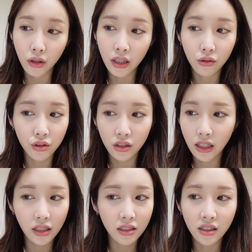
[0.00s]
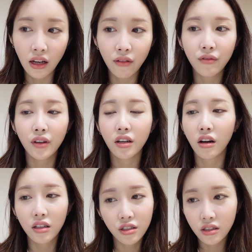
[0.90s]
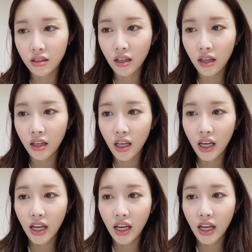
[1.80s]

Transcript: and it was just like a self-conscious thing